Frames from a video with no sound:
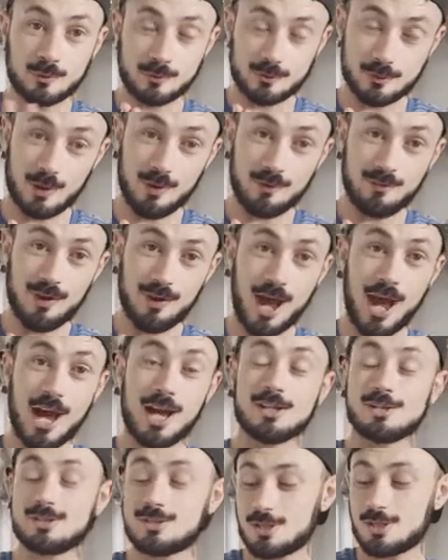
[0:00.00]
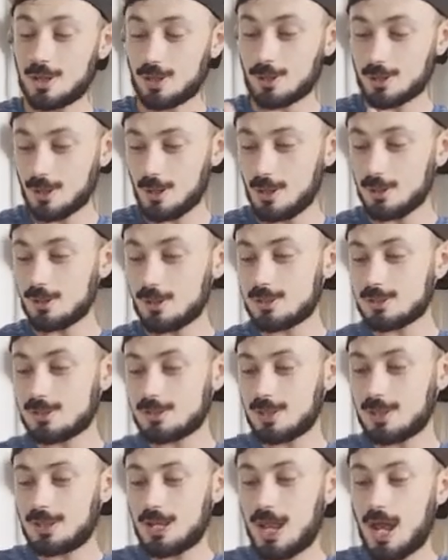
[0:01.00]
so far, so good.
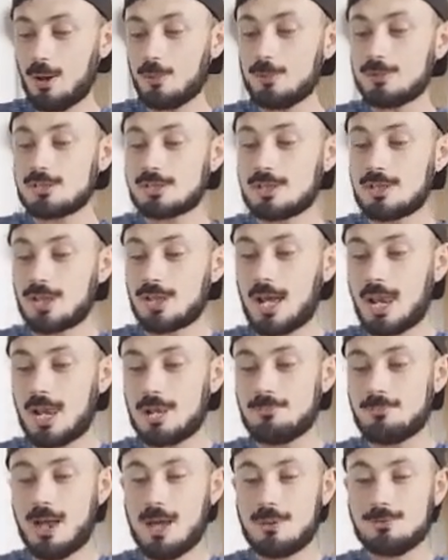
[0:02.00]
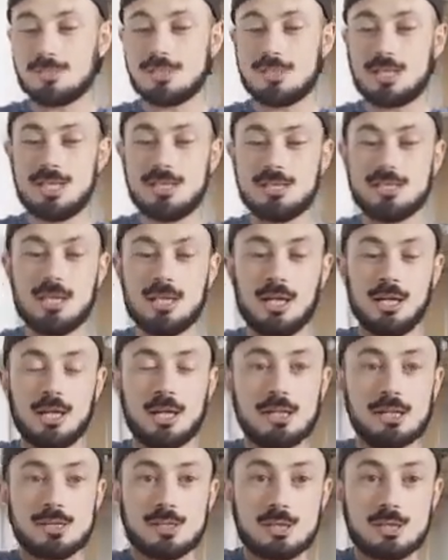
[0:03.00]
So now to the Gallimimuses.
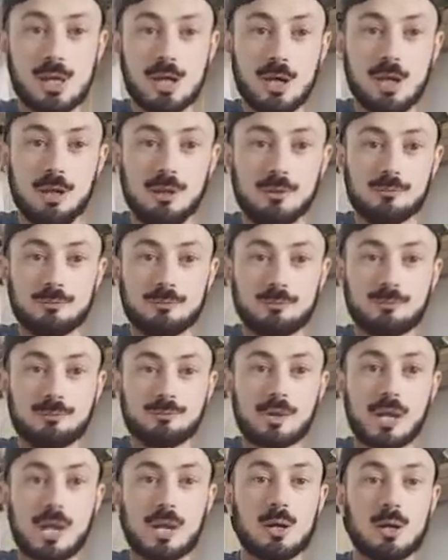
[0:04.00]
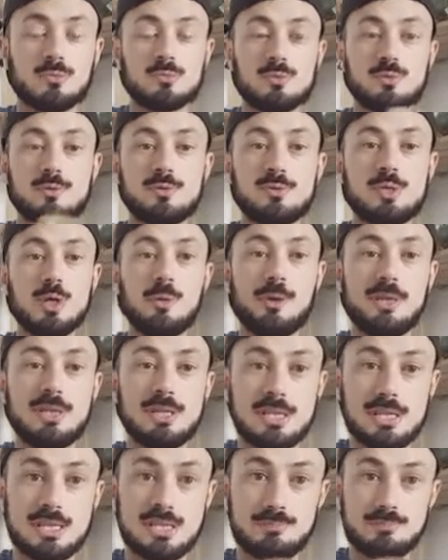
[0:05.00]
So it comes with 2 in
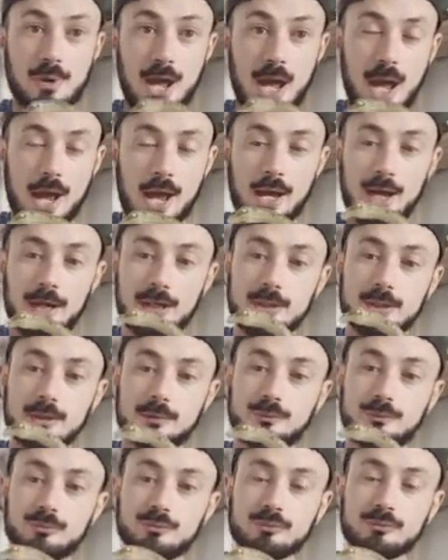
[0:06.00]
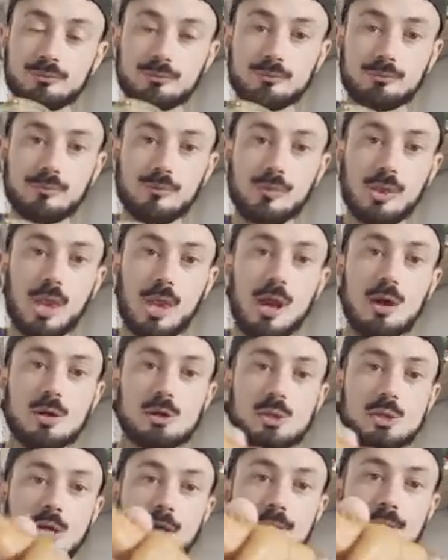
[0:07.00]
this pack. I'll
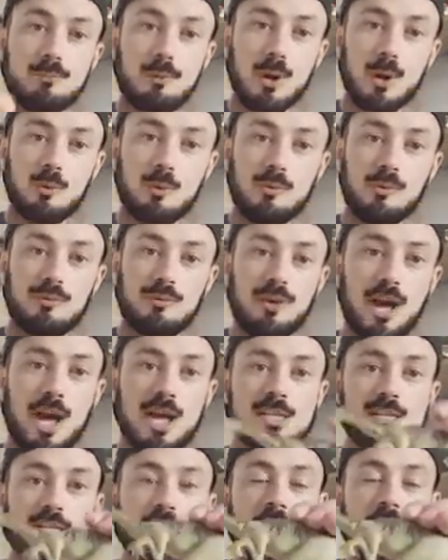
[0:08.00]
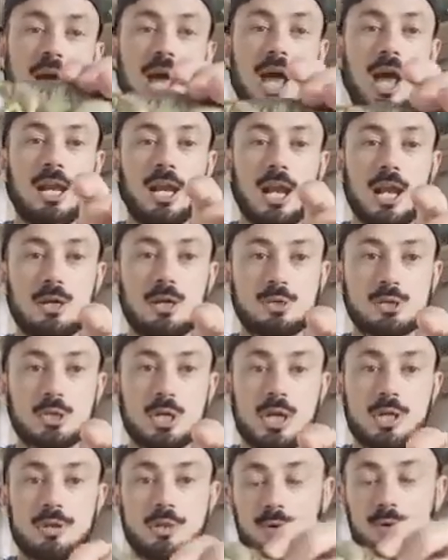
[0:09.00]
show you the brown one first, and then I'll show
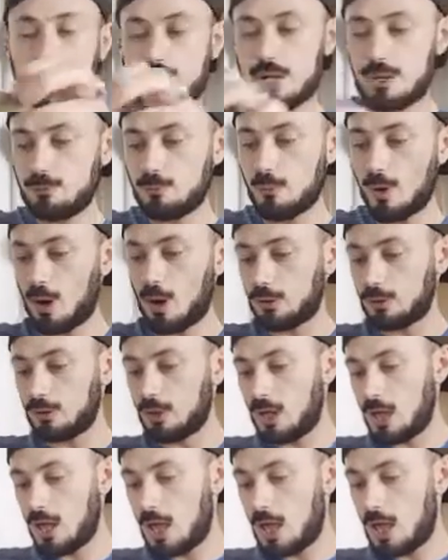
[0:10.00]
you the green one.